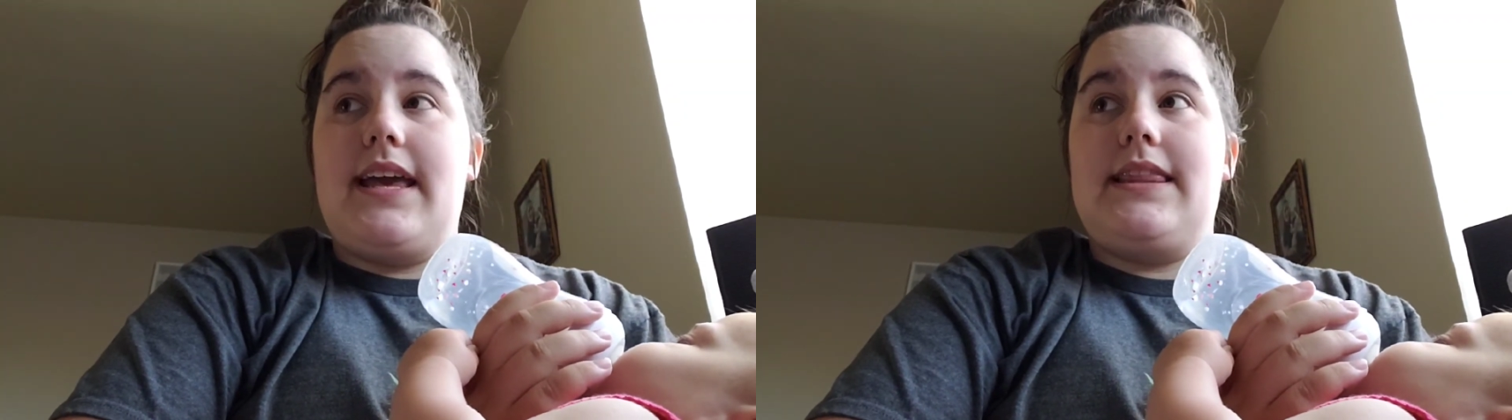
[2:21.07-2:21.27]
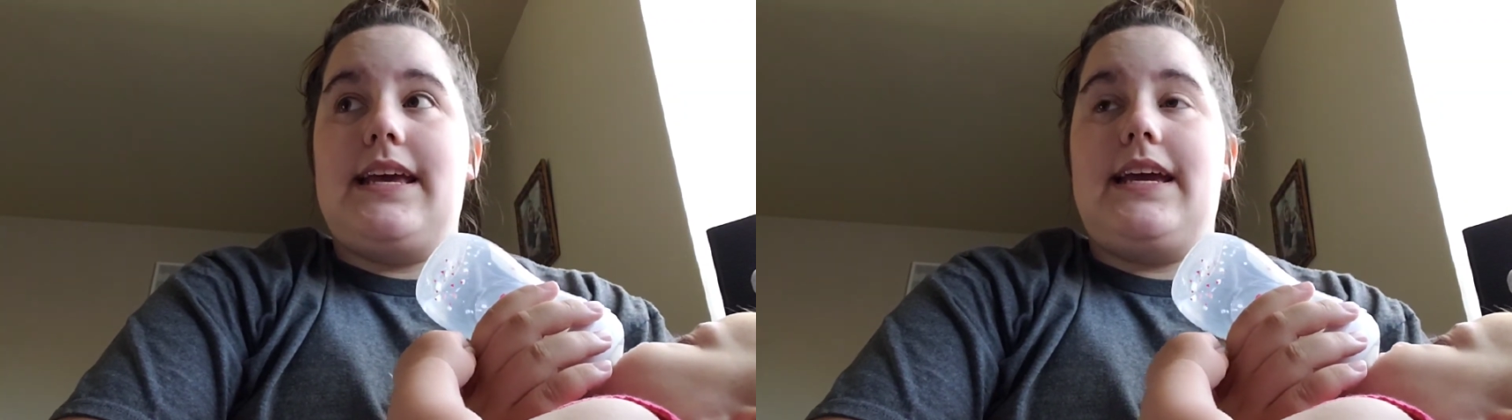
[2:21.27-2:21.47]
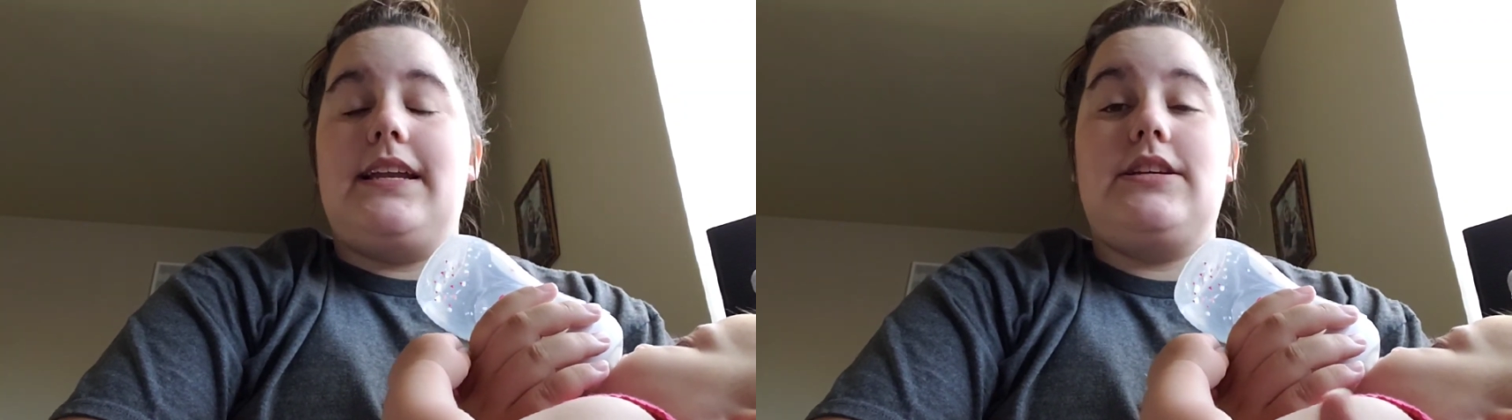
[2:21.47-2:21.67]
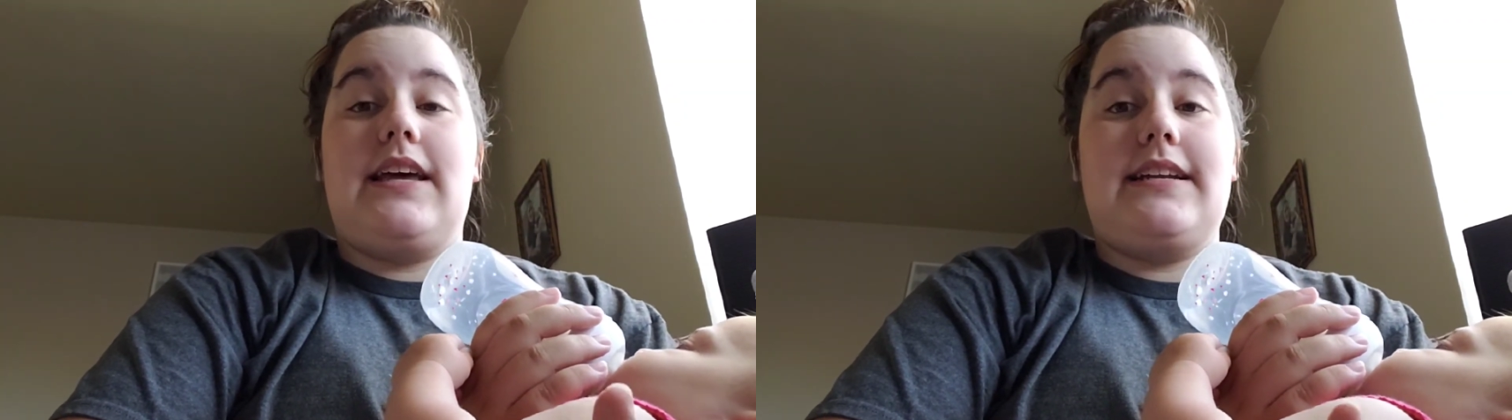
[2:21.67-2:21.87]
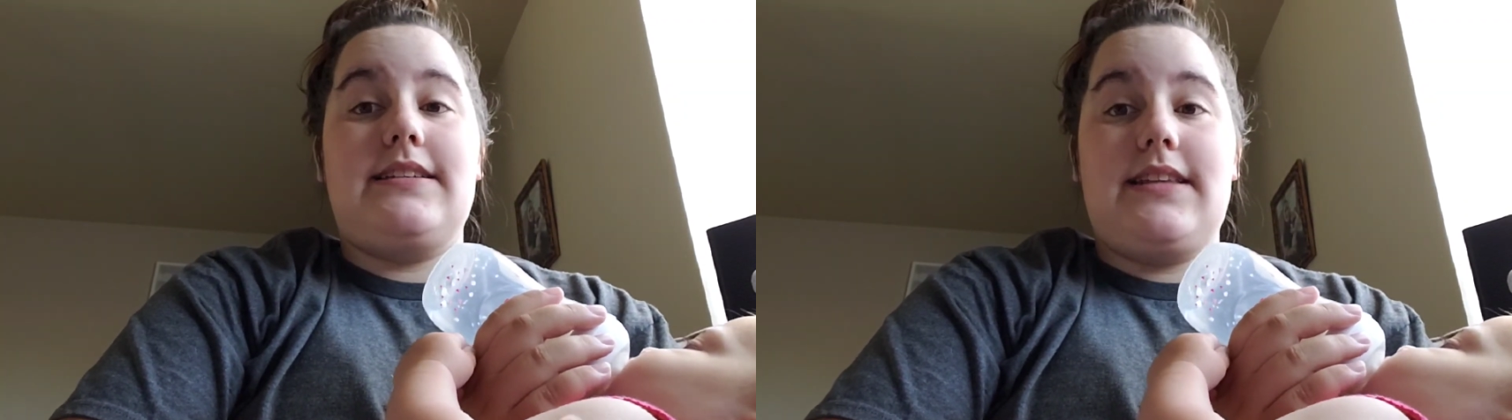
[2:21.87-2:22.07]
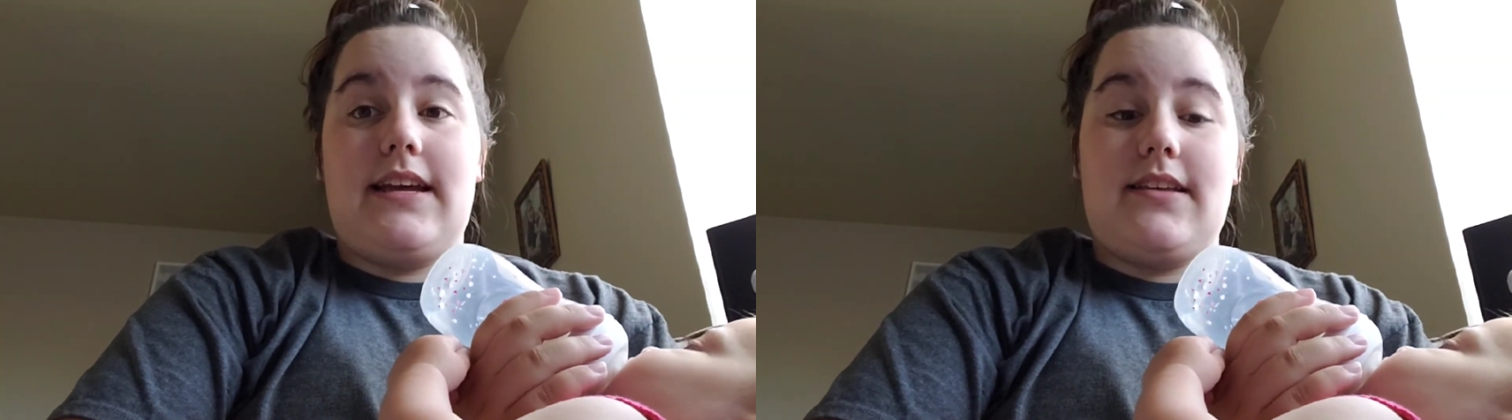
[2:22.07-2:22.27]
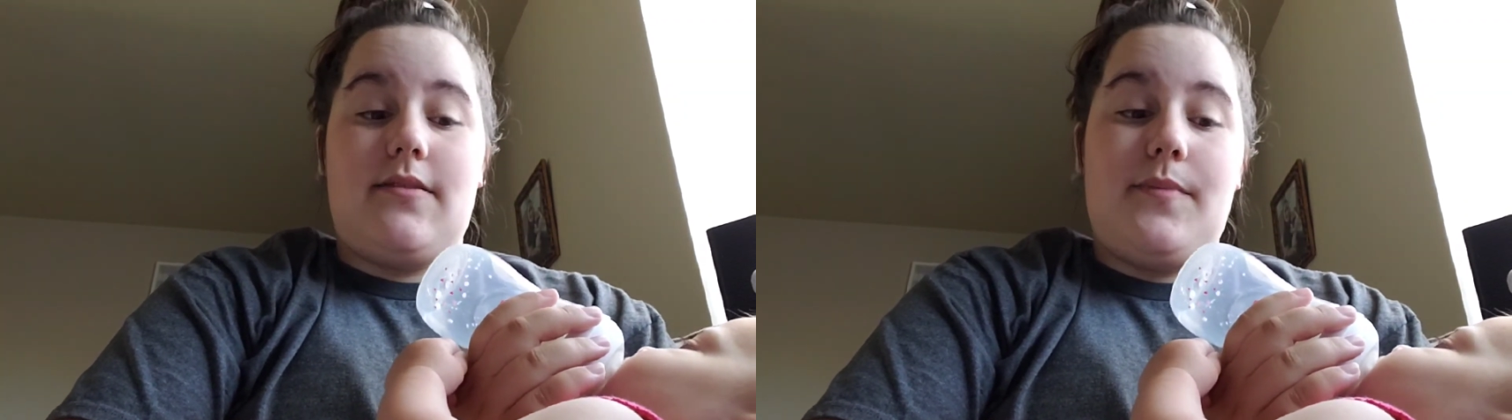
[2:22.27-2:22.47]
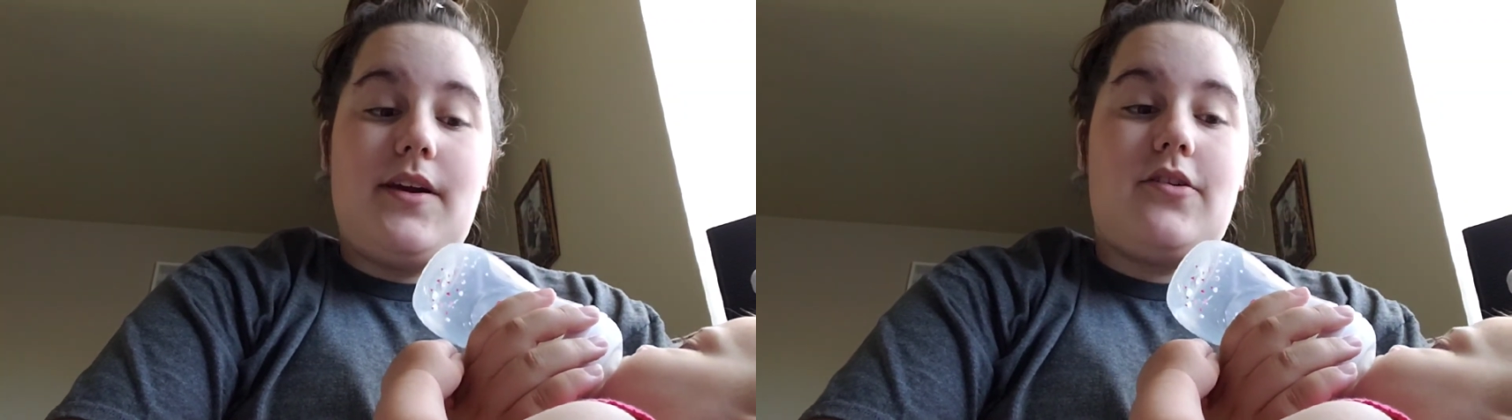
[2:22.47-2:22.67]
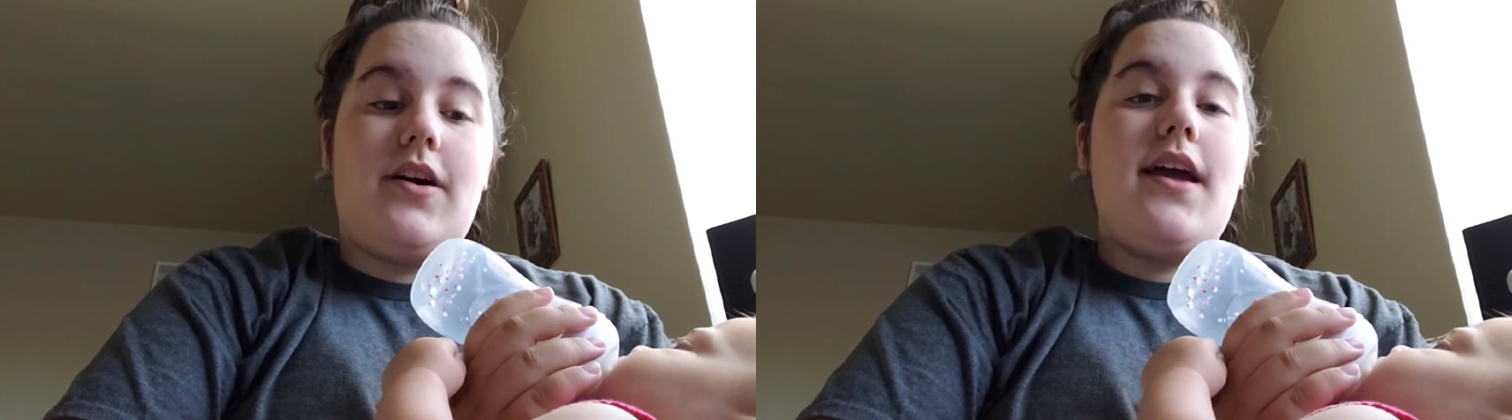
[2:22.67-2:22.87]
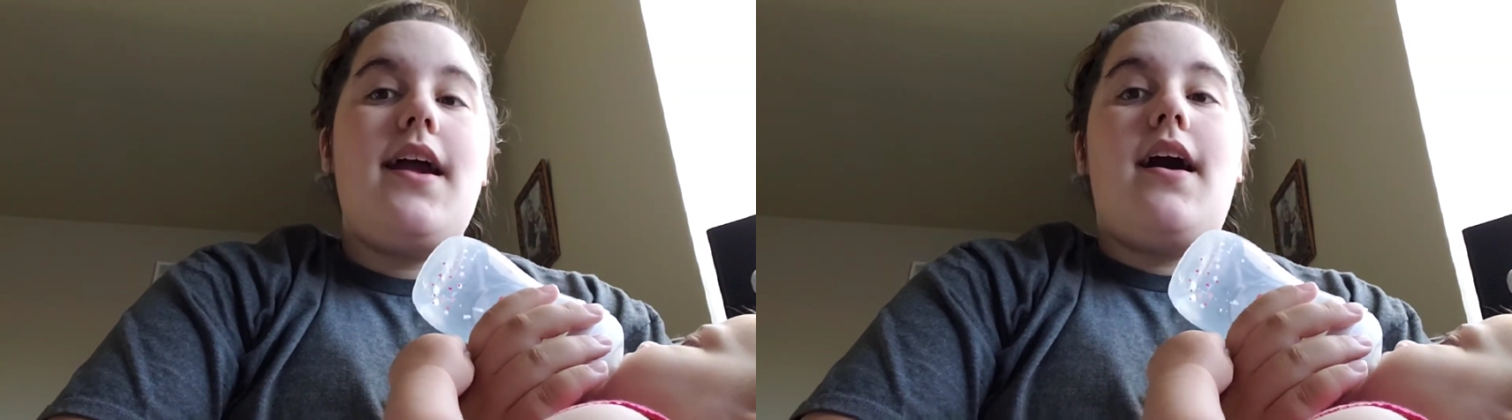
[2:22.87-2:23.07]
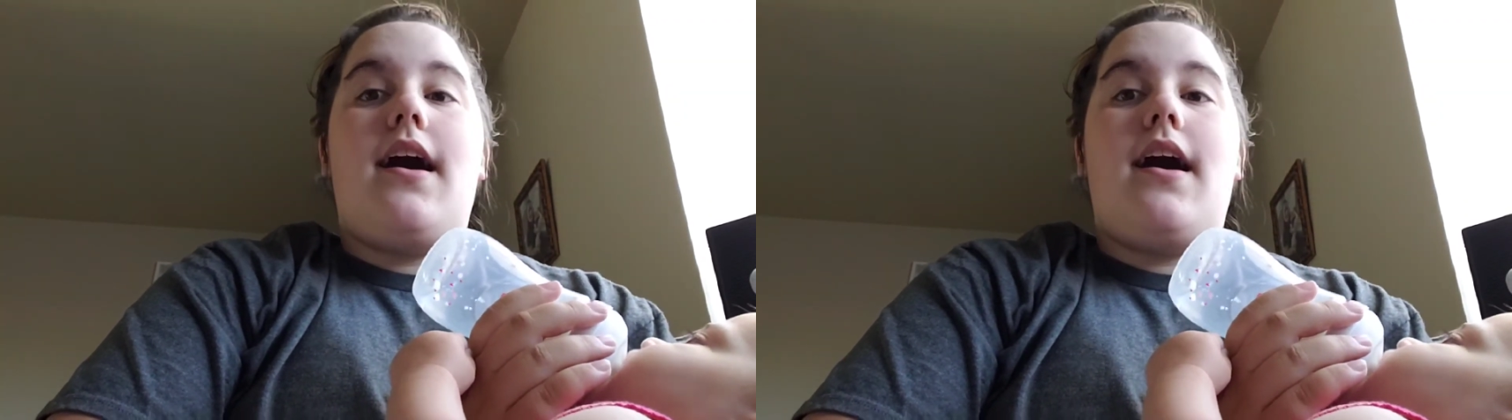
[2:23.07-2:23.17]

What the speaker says: and then that is the end of the meal.